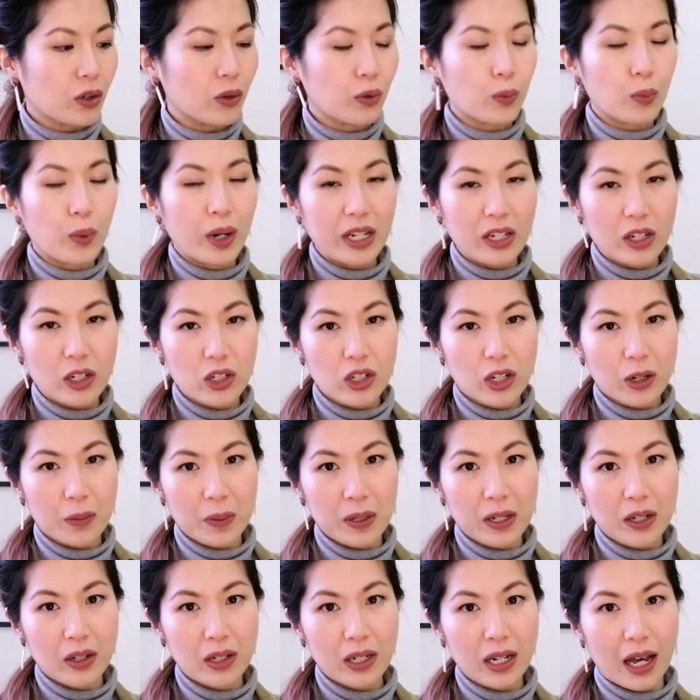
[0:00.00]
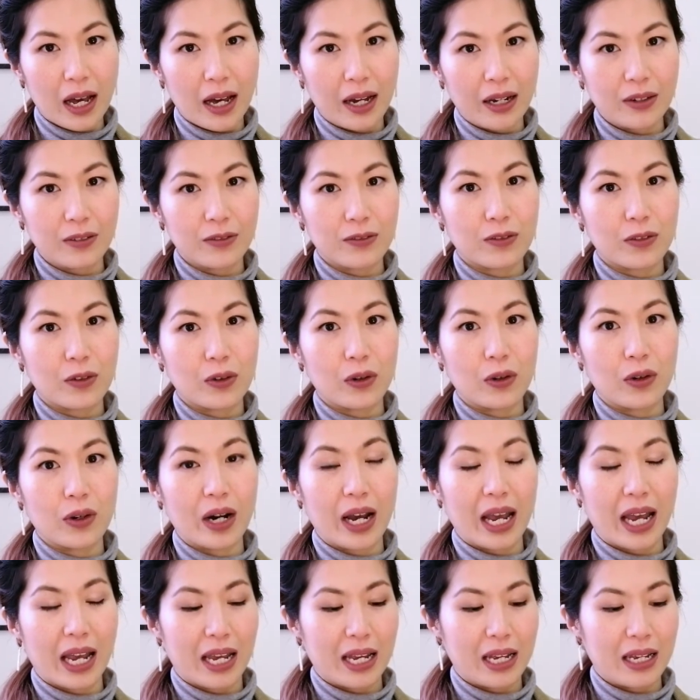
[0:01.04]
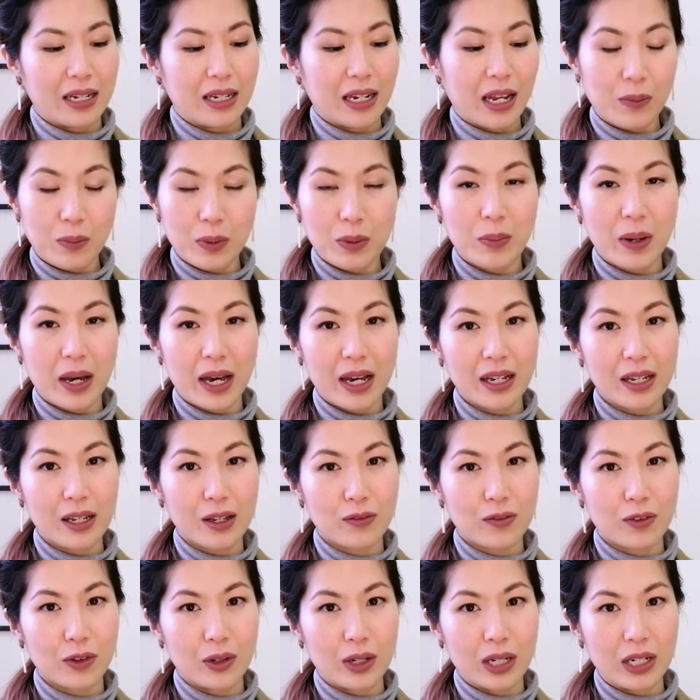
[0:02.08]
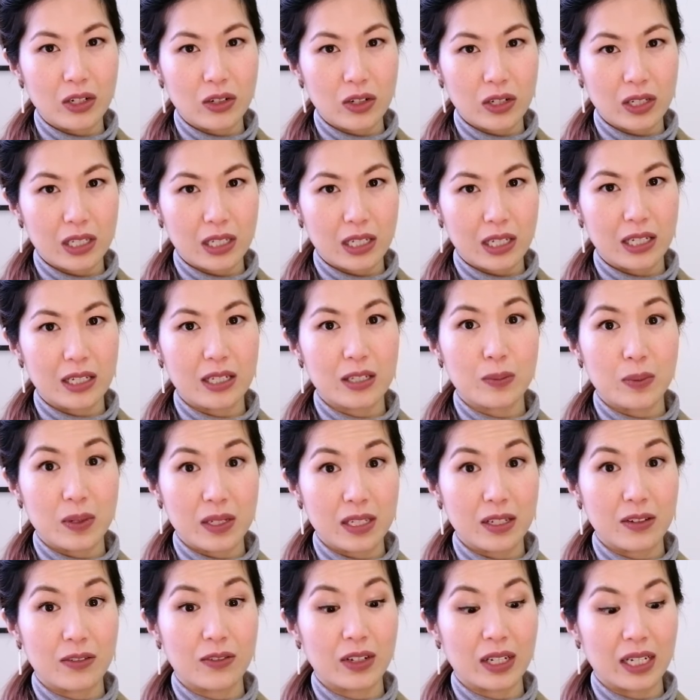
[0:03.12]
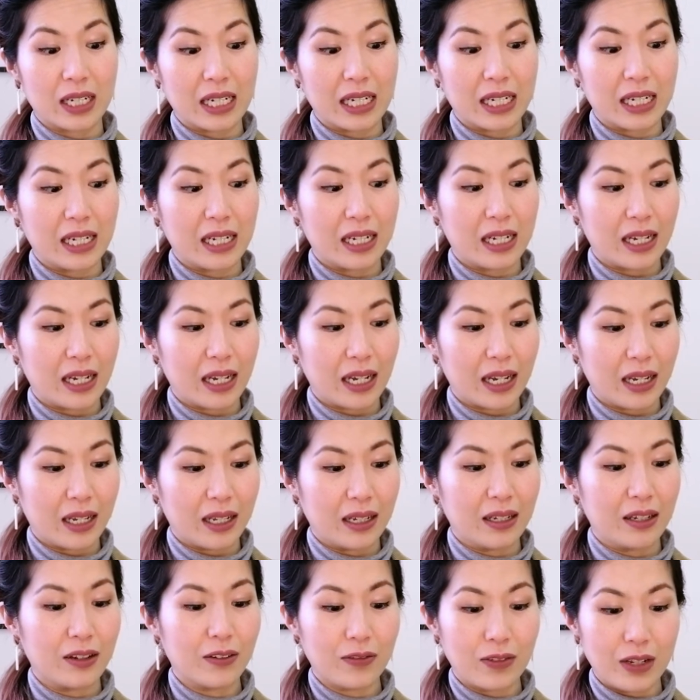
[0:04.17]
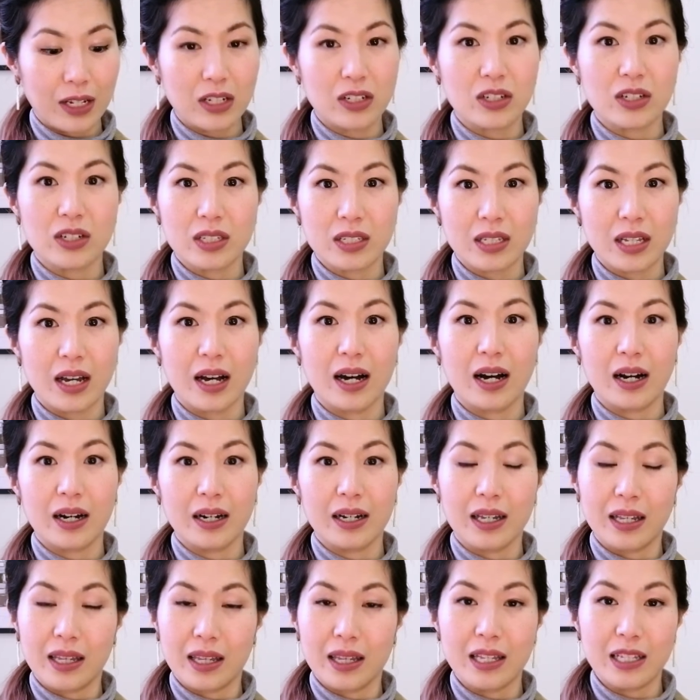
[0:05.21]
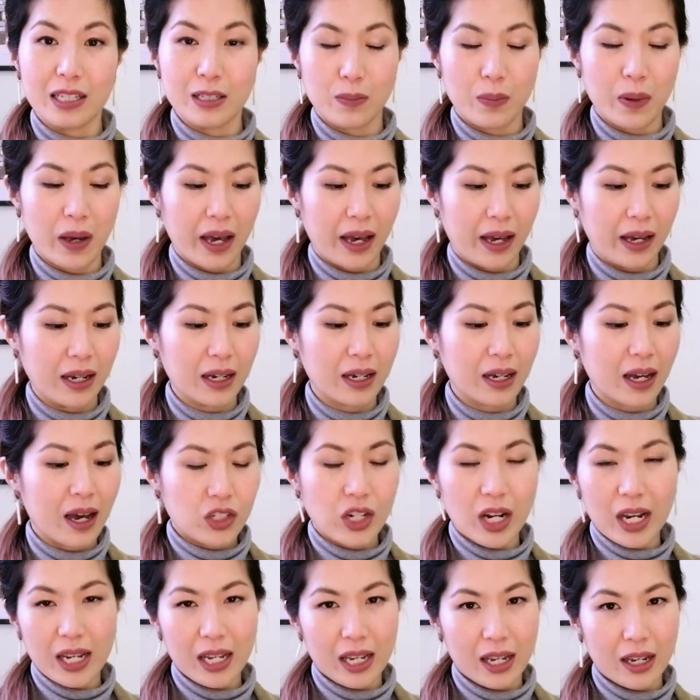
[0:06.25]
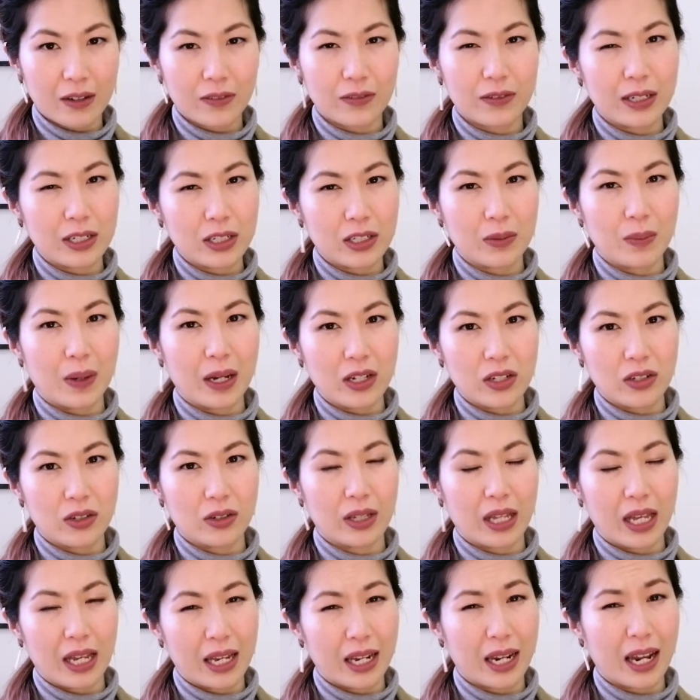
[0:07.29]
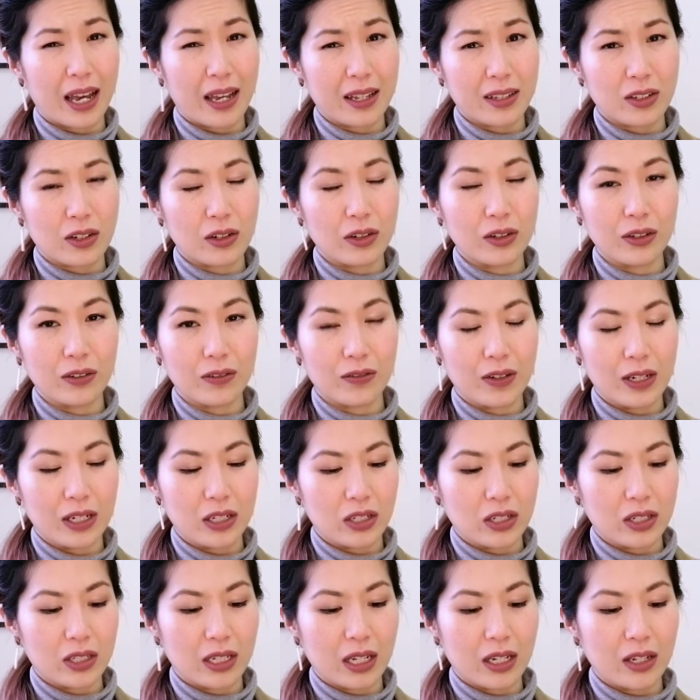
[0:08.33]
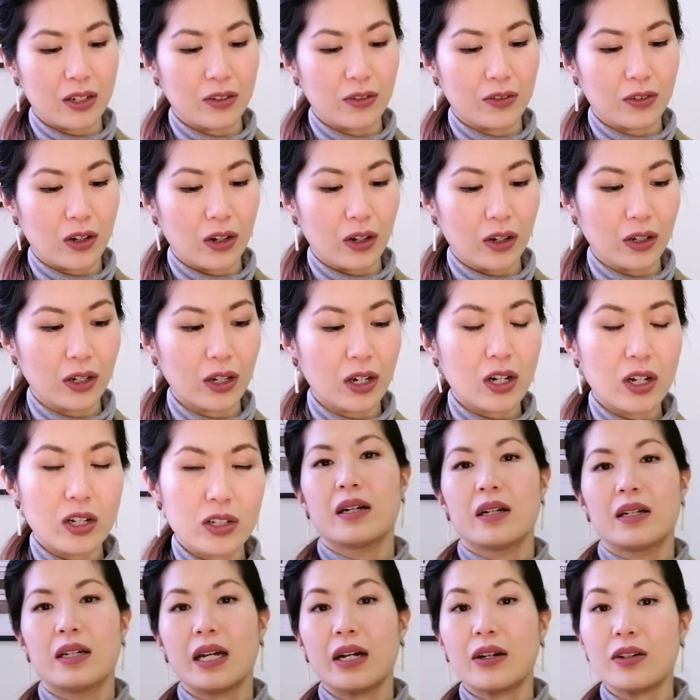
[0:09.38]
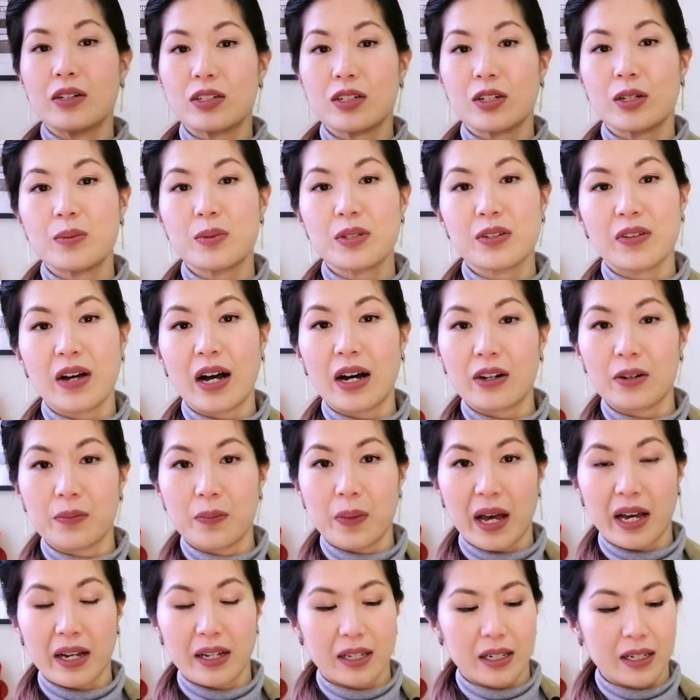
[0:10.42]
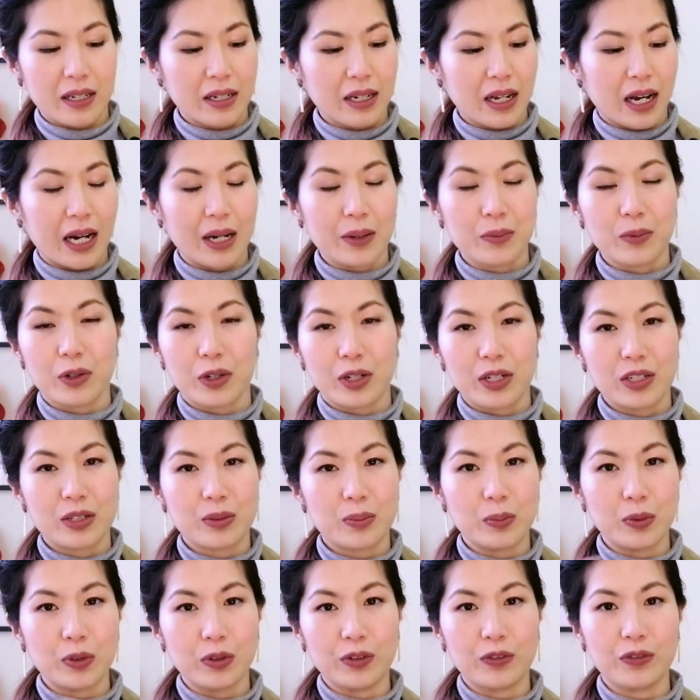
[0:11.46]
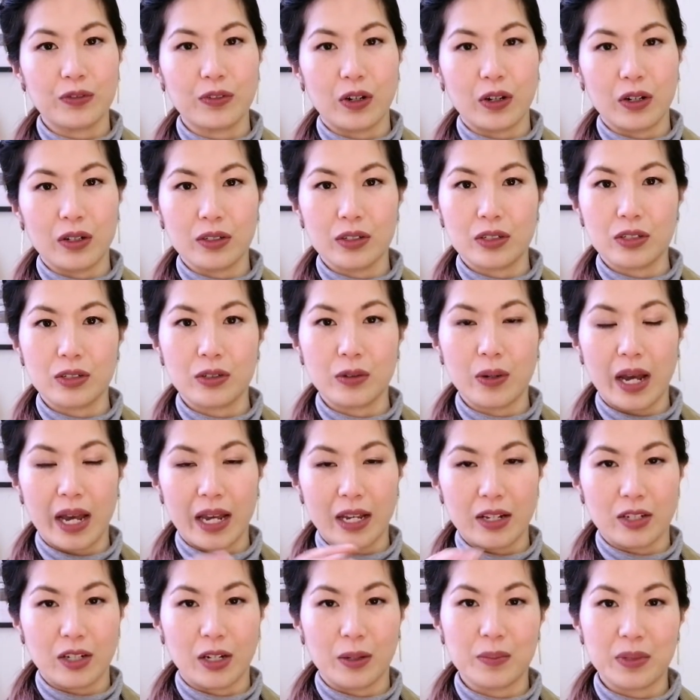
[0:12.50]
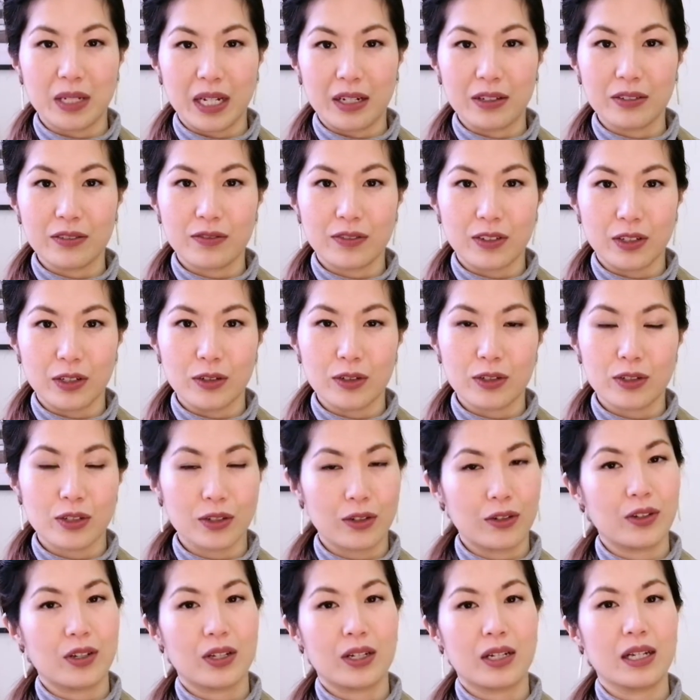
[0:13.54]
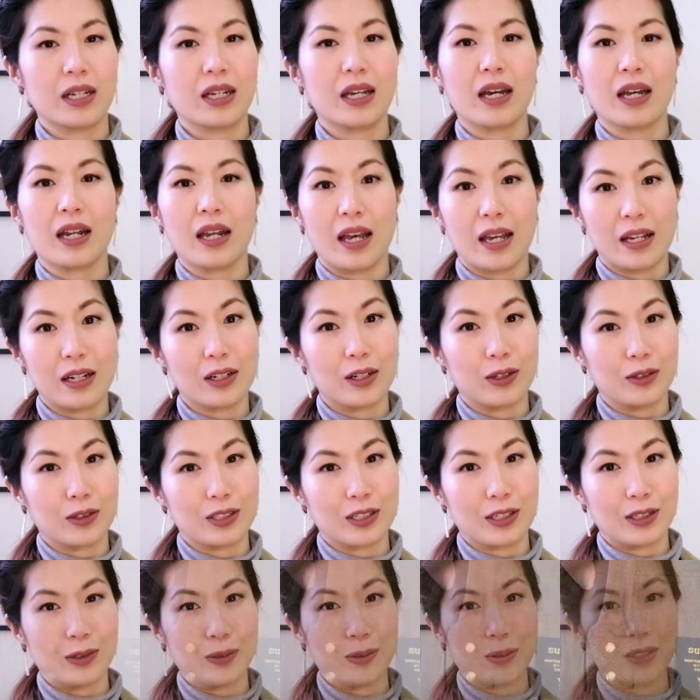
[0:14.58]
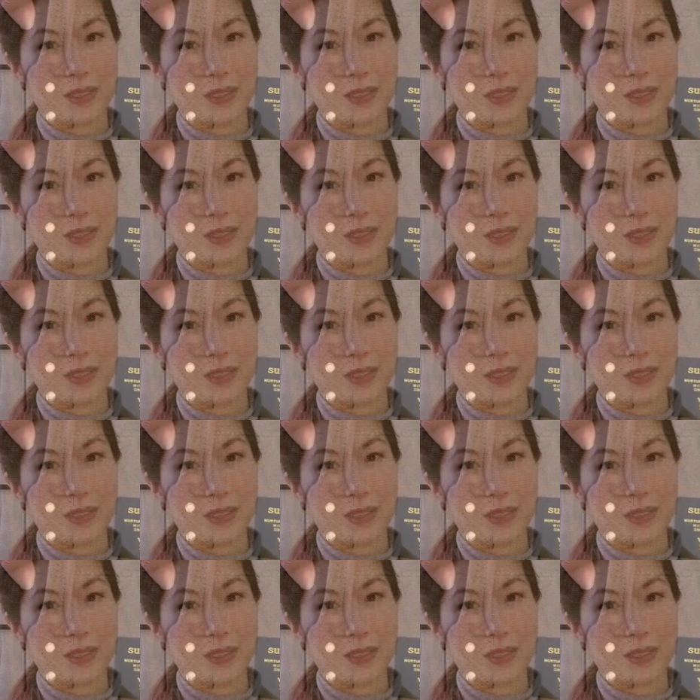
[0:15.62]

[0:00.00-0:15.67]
when you're shopping online for a nappy bag, if you're interested specifically in the features that are in this bag, check carefully to make sure that it has all the features that you've got. Now, in terms of how to pack it, I'm going to move on to a top-down view so you can get a closer look.